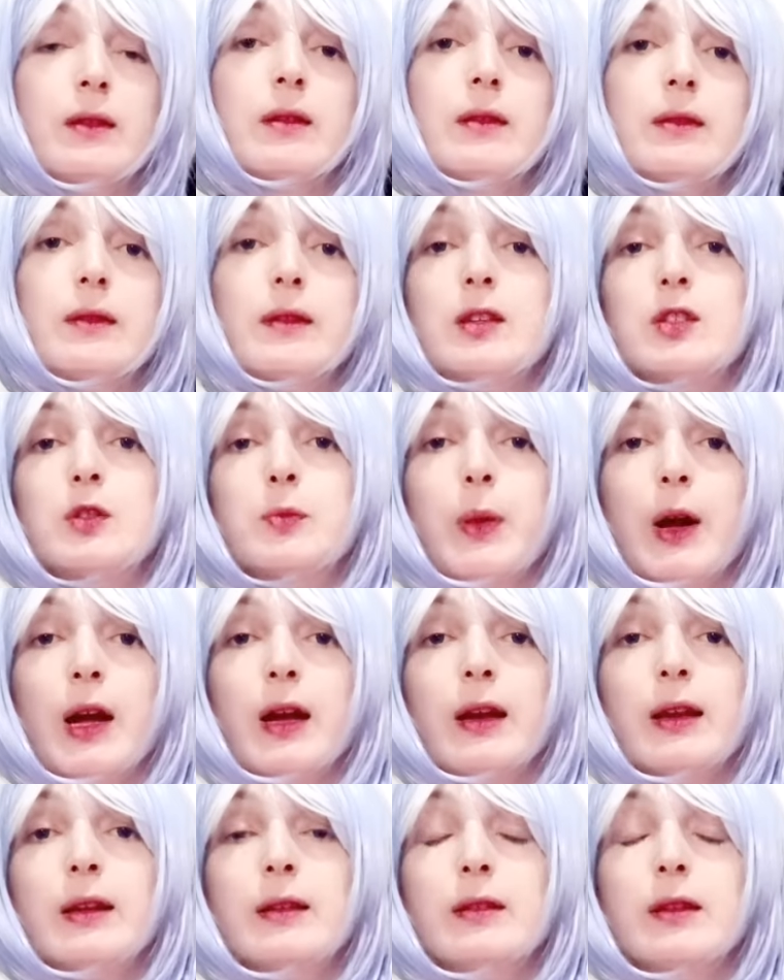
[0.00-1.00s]

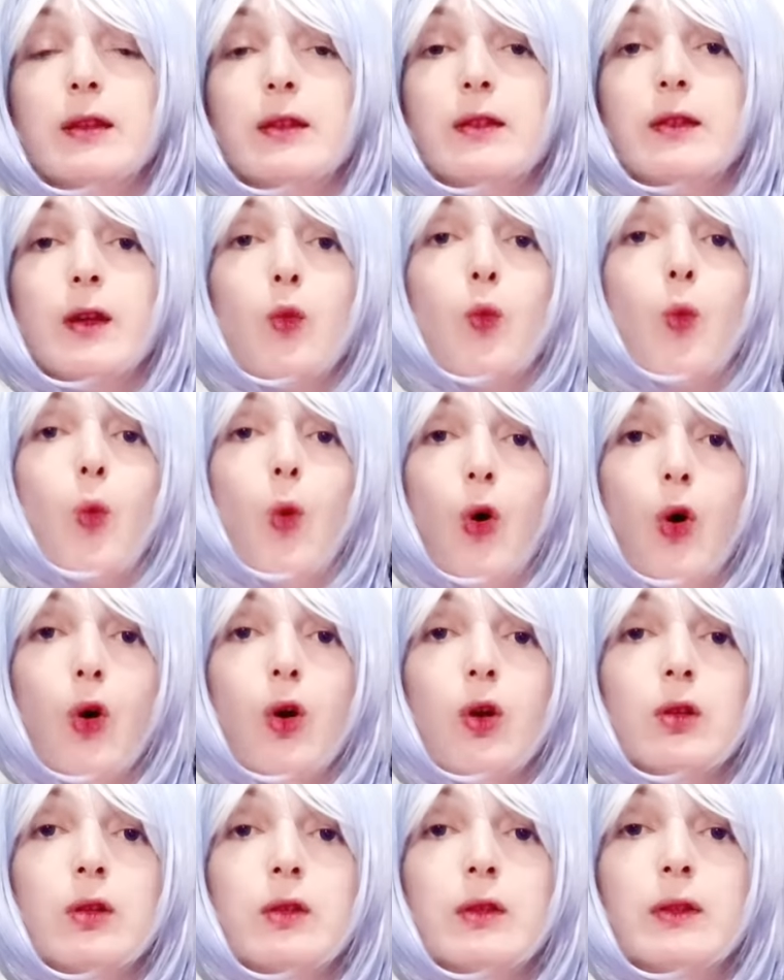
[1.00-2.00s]
Despite the
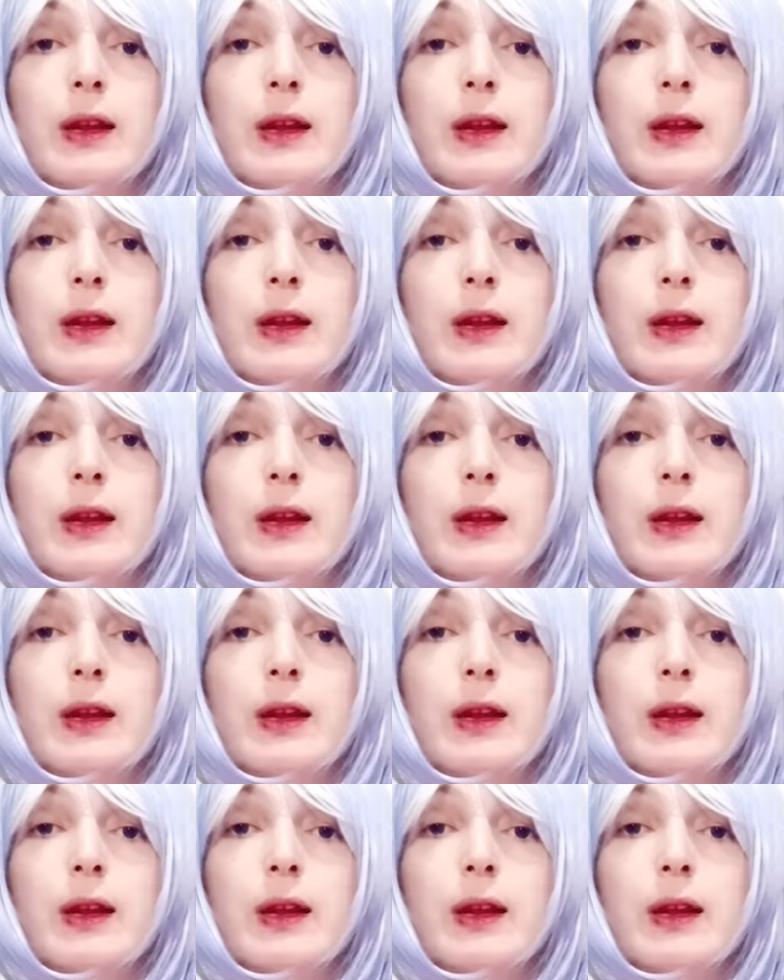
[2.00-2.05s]
wall